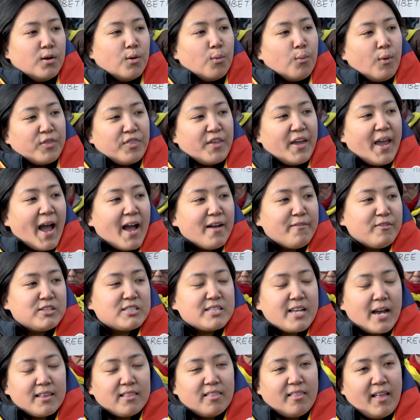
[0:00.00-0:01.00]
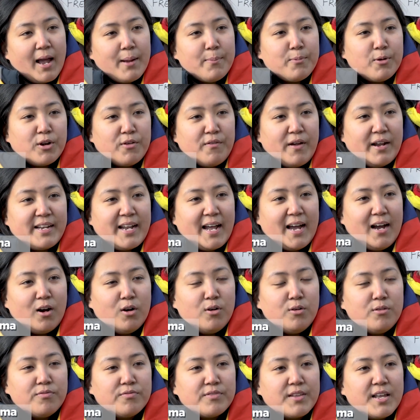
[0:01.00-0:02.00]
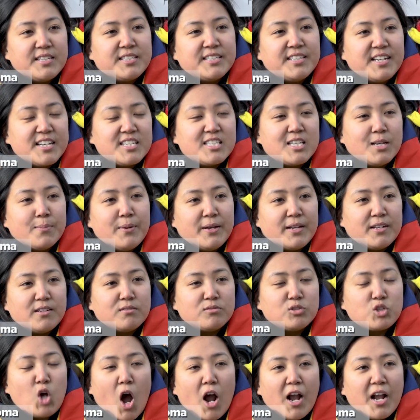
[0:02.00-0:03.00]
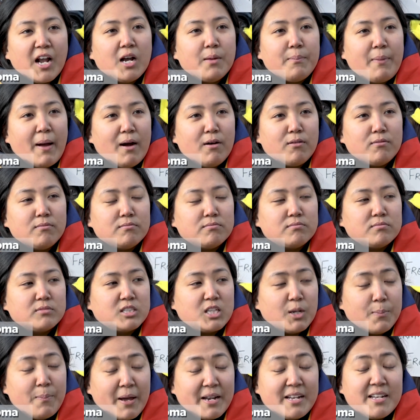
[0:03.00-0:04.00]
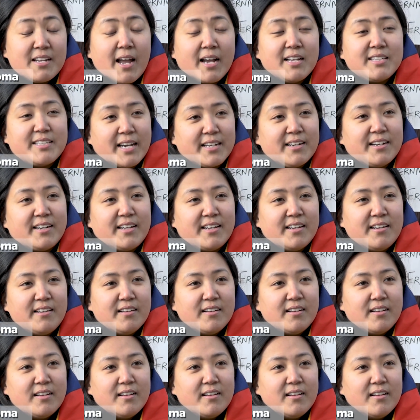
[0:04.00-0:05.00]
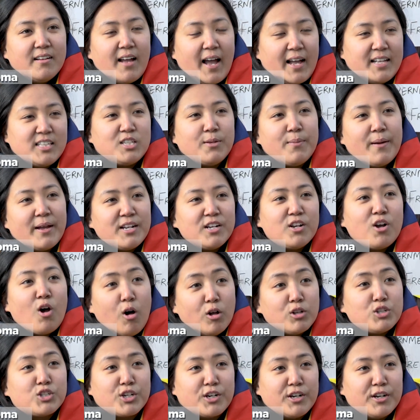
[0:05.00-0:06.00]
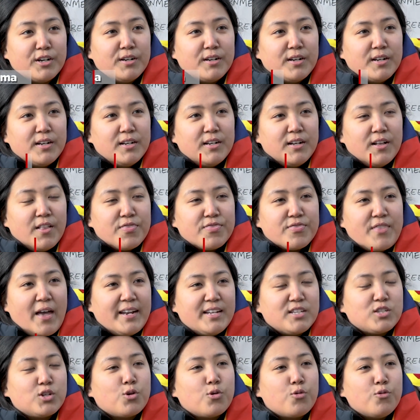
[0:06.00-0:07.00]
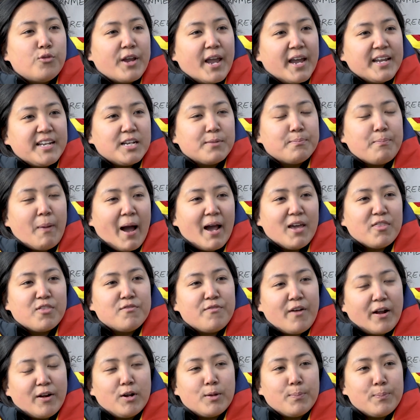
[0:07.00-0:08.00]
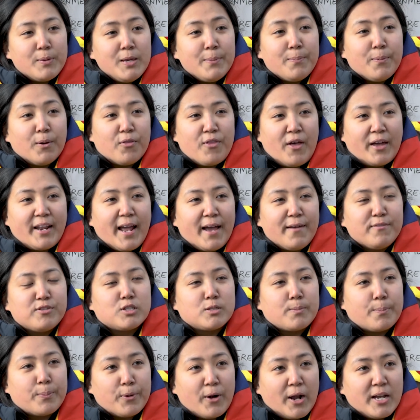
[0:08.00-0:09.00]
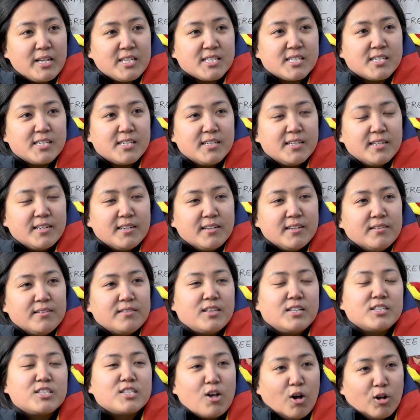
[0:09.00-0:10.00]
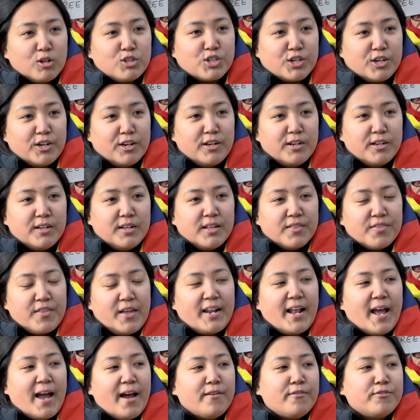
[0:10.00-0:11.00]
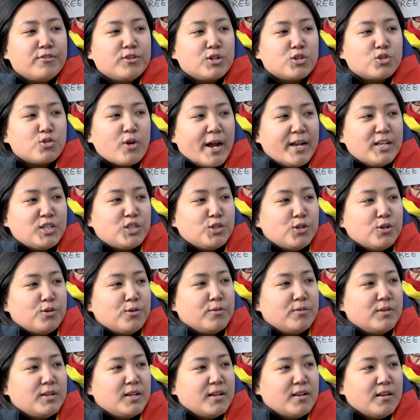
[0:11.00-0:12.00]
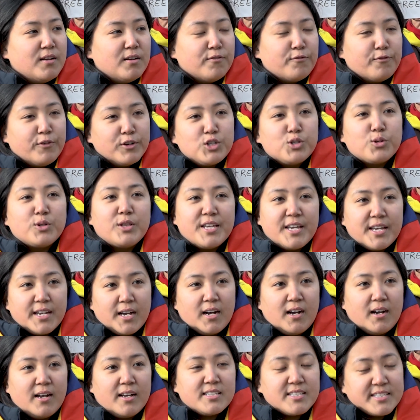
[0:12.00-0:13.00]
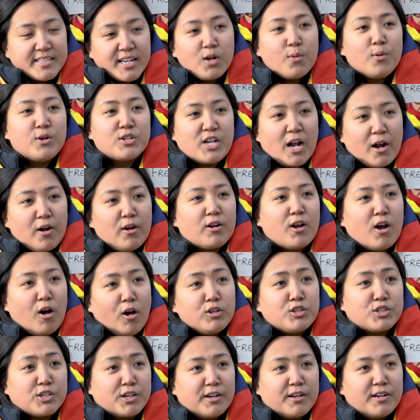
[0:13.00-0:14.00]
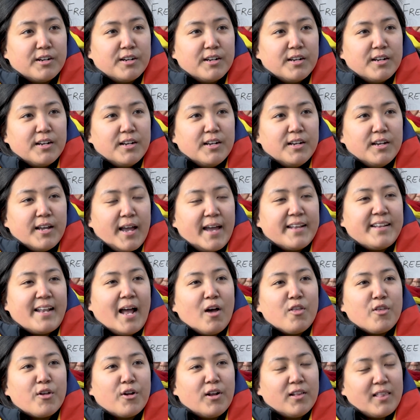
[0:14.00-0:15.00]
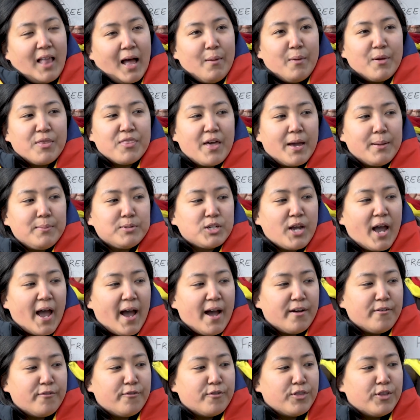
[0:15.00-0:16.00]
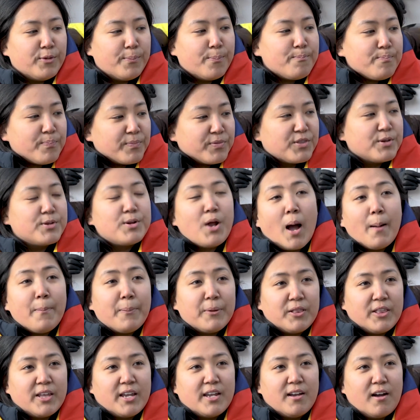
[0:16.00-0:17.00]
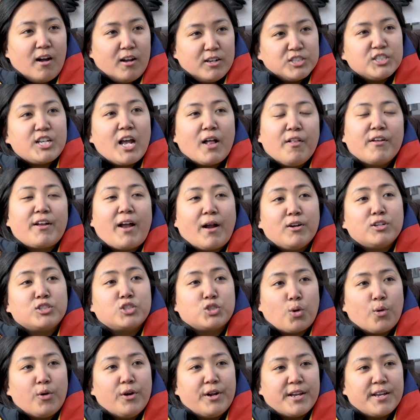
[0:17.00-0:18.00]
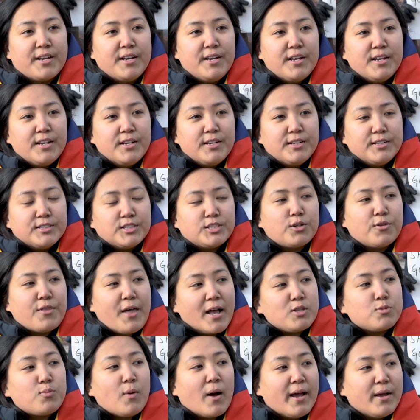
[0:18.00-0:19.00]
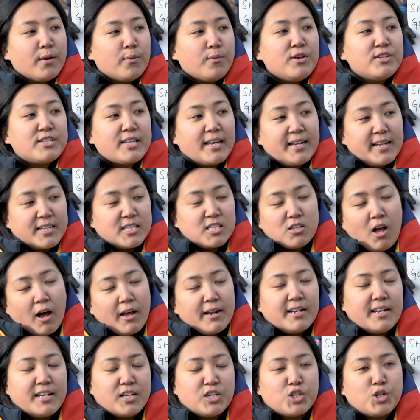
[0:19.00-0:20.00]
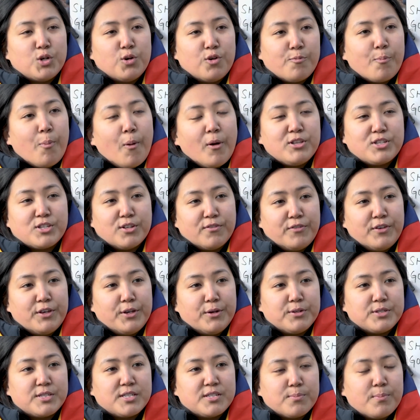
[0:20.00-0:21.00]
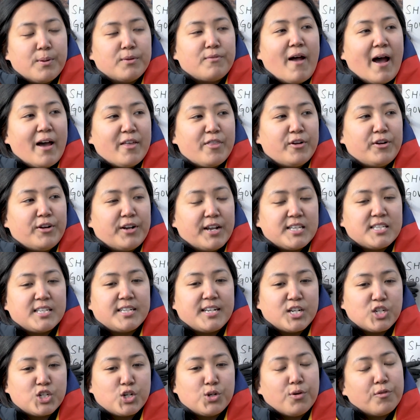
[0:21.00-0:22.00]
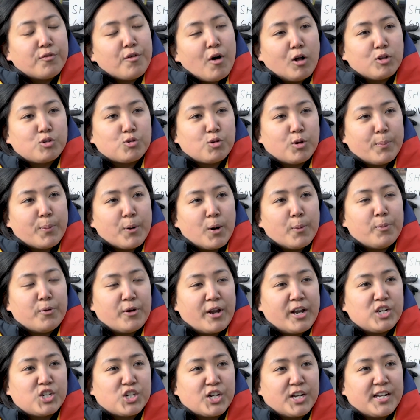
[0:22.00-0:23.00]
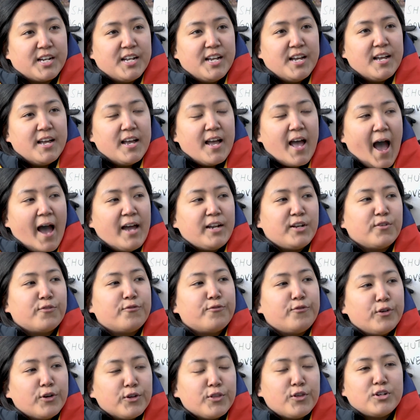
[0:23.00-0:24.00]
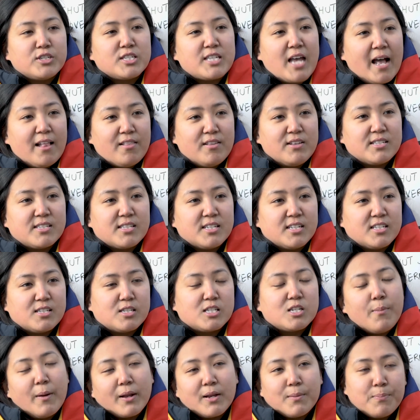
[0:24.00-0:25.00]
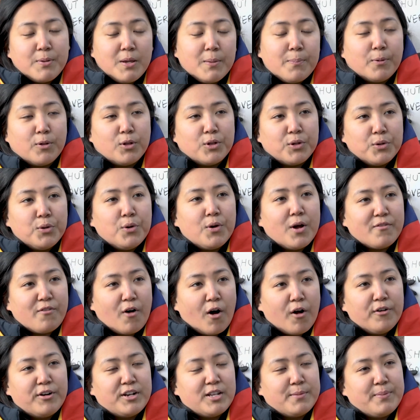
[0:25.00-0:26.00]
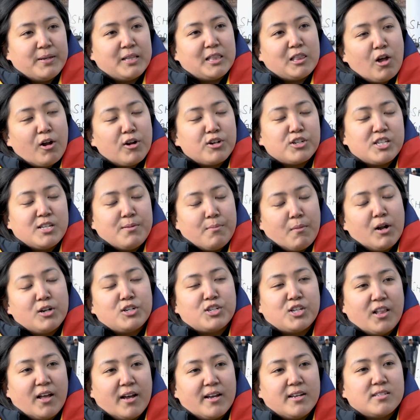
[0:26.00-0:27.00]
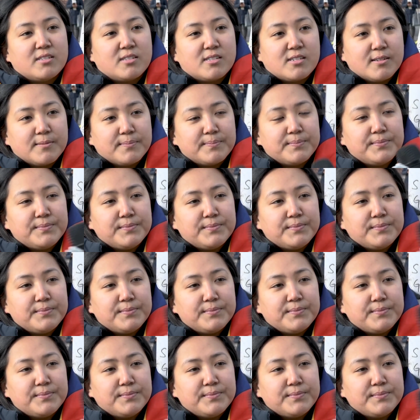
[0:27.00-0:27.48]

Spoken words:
What they have inside the library right now is an exhibit talking about Tibetan identity and Tibetan culture that is created by the very people that have suppressed this culture, that have tried to virtually extinguish our culture. And now they're allowing them to have the monopoly on telling our story. So that's why we said it's not an issue of points of views, but rather it's an issue of cultural appropriation, and it further silences Tibetan people who have already been largely marginalized.